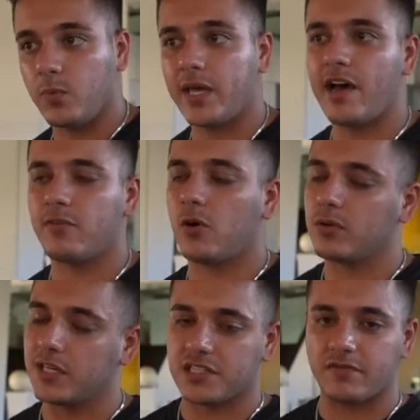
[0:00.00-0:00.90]
we have a whole
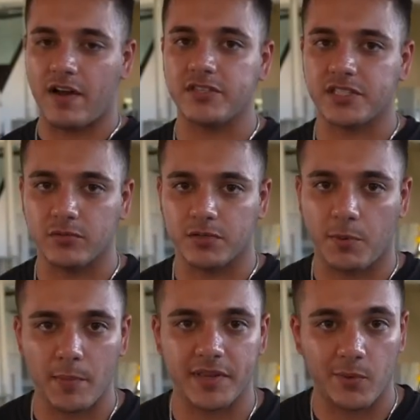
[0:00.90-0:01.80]
list of every single
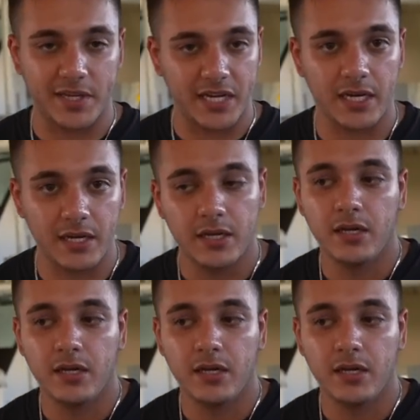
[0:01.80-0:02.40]
department that we need.